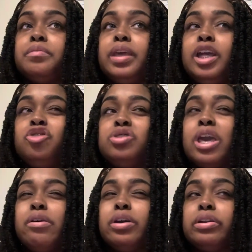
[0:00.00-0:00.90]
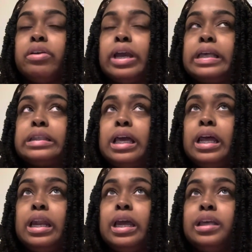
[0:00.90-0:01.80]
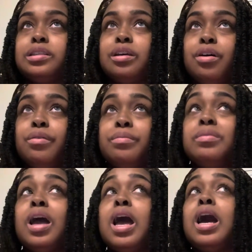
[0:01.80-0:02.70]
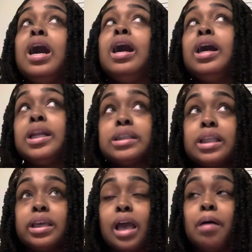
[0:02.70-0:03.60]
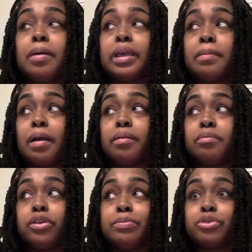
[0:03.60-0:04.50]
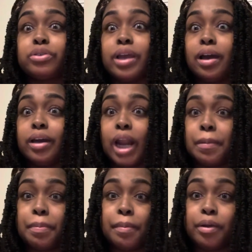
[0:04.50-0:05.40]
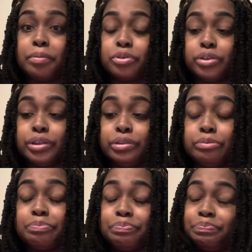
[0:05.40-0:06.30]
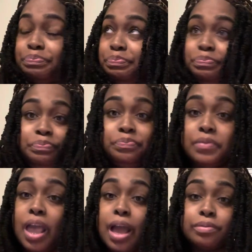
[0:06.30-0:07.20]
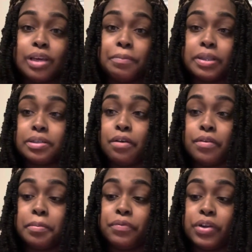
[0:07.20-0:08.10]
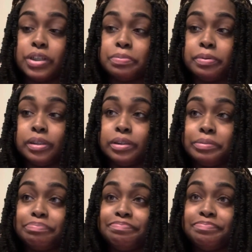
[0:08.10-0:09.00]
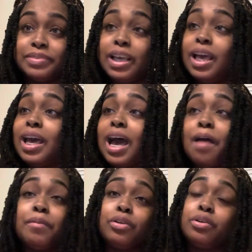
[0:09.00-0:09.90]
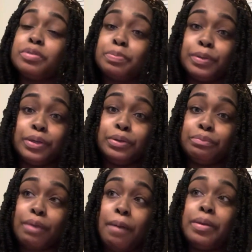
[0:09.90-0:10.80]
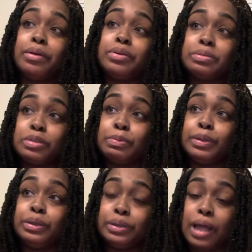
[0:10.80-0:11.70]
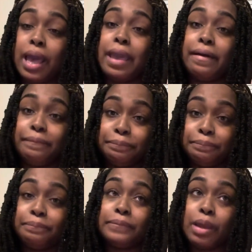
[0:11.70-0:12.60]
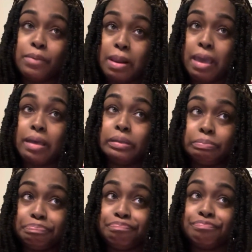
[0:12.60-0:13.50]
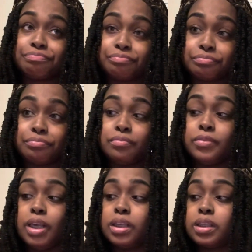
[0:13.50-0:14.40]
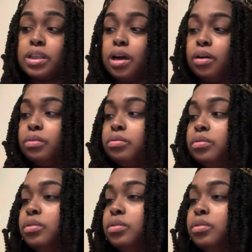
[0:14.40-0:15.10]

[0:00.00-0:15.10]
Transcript: Andrew said he's going to cut the grass Saturday. So, honestly, I might get my Christmas tree out and I might put my Christmas tree up. I'm trying to wait till November 1st, but I'm in a Christmas spirit. I'm in a Christmas spirit. I am. I really am. So,